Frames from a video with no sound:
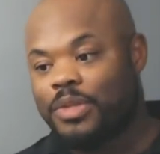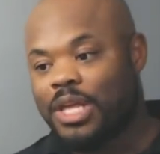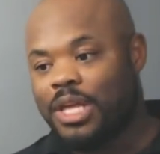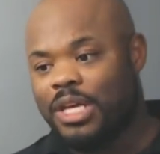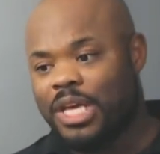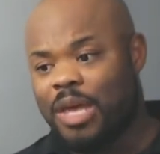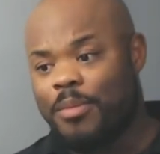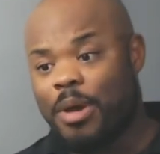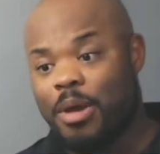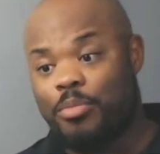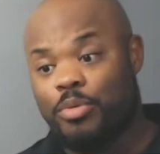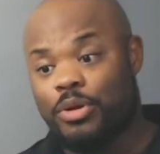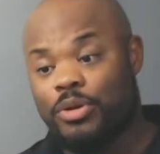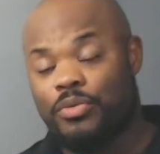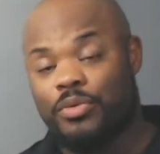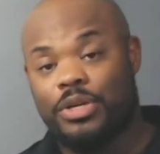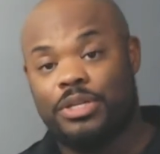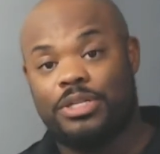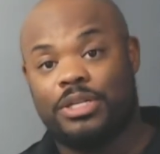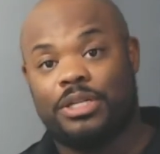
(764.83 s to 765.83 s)
Came out pretty
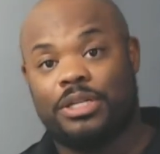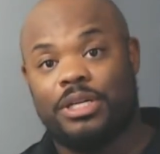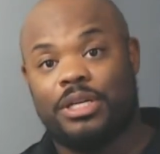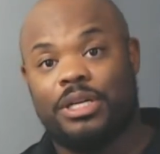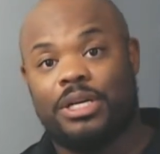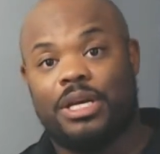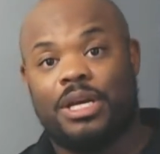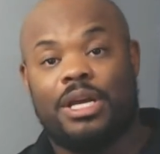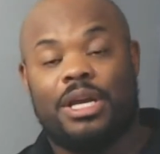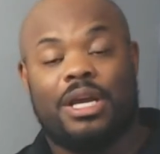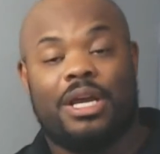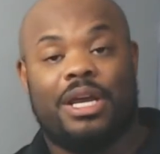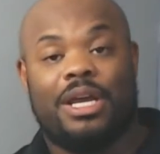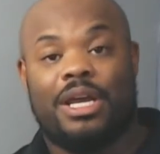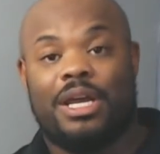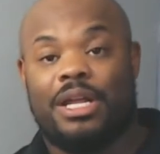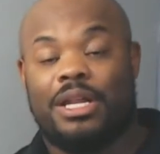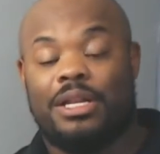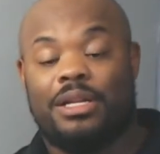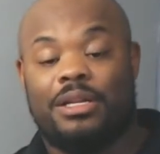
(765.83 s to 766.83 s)
recently,
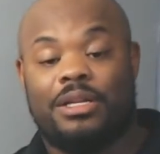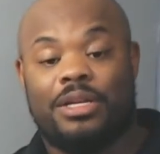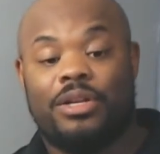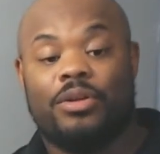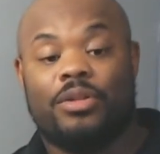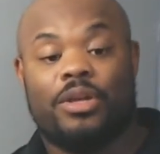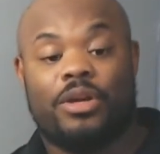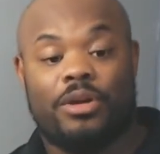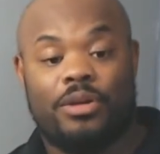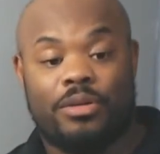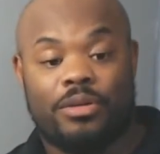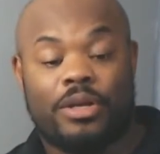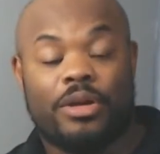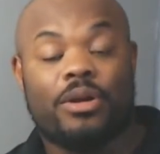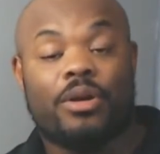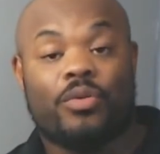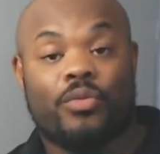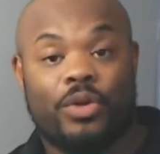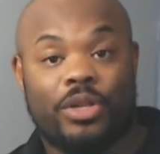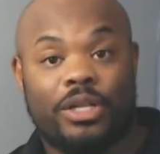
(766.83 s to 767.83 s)
and
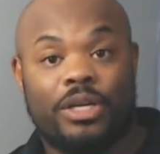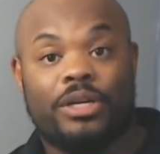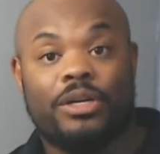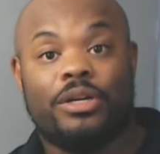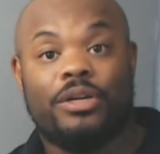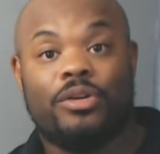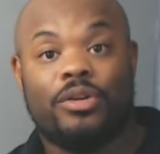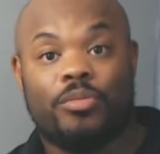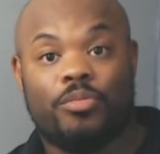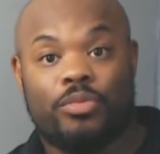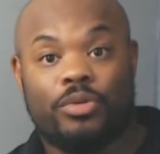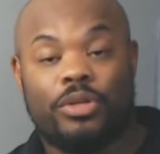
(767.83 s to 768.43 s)
they're a really good group,